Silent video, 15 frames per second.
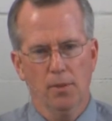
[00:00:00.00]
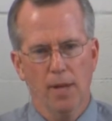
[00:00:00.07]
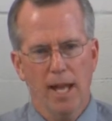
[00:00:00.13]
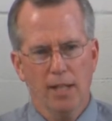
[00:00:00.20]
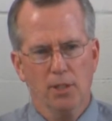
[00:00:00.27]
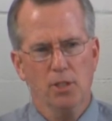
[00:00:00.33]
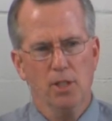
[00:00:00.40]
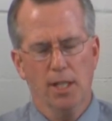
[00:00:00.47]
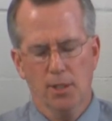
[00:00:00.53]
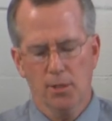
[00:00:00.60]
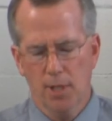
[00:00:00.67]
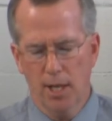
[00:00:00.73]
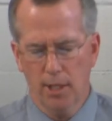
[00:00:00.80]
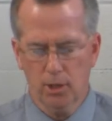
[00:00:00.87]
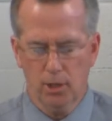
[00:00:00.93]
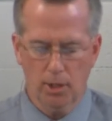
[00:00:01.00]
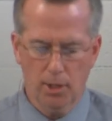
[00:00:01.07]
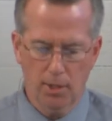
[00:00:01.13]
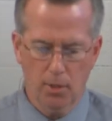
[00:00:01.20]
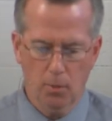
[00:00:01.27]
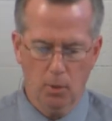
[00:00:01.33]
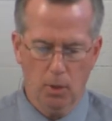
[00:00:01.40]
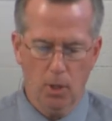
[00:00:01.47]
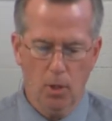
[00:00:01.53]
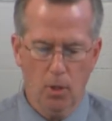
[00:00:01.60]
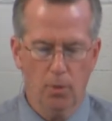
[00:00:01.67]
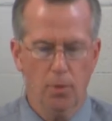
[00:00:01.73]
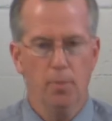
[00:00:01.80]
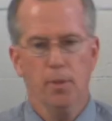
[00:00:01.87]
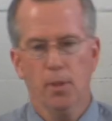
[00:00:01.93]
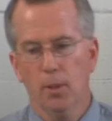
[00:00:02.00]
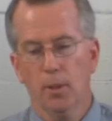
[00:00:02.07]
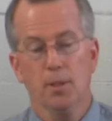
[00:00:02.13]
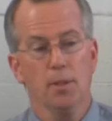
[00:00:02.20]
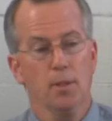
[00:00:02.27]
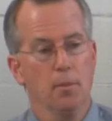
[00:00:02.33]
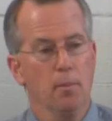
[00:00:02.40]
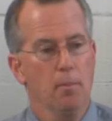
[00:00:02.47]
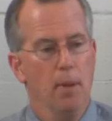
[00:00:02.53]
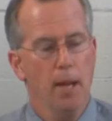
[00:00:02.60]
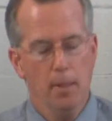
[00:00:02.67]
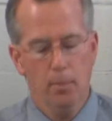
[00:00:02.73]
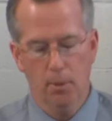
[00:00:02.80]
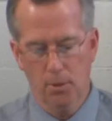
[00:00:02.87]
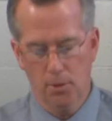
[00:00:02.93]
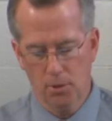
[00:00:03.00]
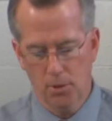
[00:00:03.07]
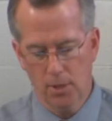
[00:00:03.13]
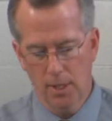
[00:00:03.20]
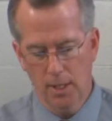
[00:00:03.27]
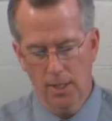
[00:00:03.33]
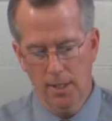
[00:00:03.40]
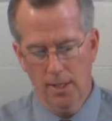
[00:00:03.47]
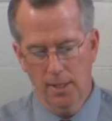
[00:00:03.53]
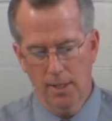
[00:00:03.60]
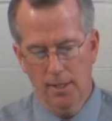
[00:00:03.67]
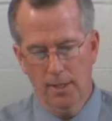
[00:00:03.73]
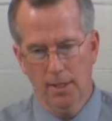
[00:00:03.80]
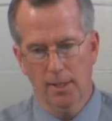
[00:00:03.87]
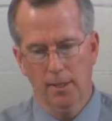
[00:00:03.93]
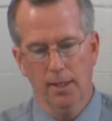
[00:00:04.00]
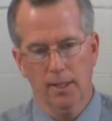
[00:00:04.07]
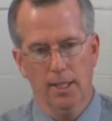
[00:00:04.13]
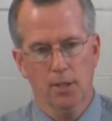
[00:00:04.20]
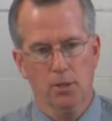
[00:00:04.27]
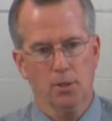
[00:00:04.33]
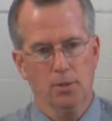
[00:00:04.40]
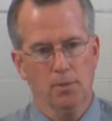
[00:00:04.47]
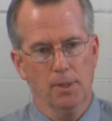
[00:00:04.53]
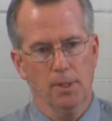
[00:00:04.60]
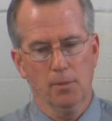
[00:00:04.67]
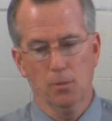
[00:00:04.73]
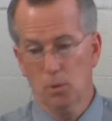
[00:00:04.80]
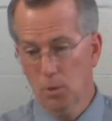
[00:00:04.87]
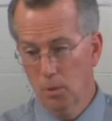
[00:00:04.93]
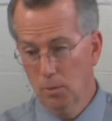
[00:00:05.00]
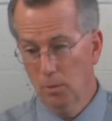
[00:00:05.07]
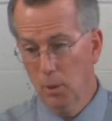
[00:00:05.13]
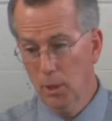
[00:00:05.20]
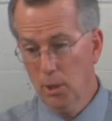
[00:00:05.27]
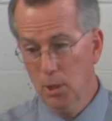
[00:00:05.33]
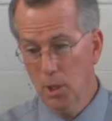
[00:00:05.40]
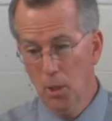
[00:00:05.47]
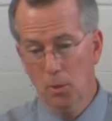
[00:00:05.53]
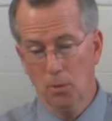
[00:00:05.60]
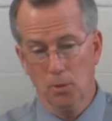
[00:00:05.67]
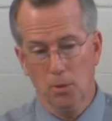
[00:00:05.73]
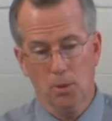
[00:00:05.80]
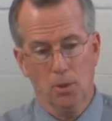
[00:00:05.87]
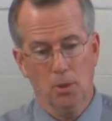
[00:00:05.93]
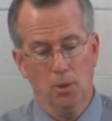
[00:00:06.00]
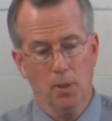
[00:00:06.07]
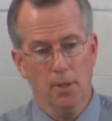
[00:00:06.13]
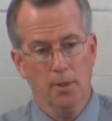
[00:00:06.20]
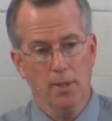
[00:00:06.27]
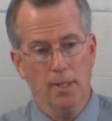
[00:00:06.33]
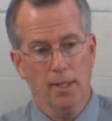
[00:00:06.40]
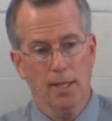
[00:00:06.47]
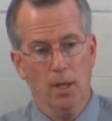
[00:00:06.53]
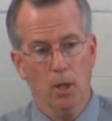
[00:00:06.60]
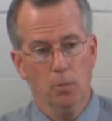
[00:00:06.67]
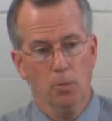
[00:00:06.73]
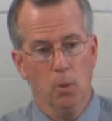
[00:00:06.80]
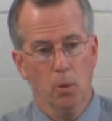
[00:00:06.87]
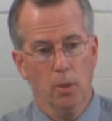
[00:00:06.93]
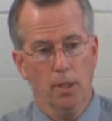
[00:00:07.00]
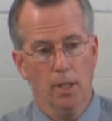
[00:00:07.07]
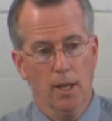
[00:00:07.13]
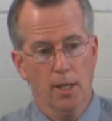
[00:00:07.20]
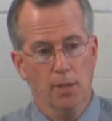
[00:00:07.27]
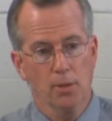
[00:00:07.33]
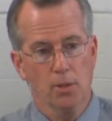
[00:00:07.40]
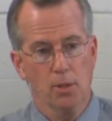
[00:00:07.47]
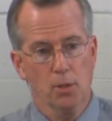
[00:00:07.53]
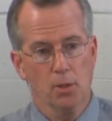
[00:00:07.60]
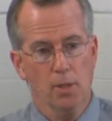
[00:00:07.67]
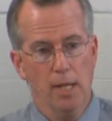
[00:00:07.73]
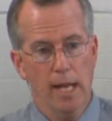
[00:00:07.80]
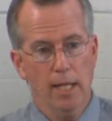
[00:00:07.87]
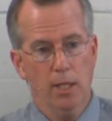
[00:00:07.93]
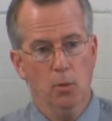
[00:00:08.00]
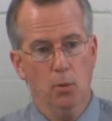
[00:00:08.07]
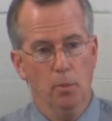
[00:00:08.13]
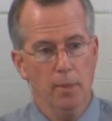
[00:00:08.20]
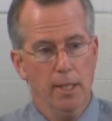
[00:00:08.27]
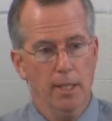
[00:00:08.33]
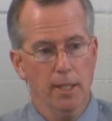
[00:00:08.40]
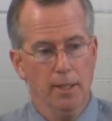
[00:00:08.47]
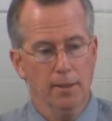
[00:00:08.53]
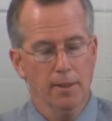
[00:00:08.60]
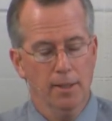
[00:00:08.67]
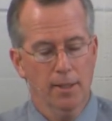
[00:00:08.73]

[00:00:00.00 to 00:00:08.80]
essays, actually, that were called the Puritan Papers. I guess it was Lloyd Jones who, I think, helped organize this annual meeting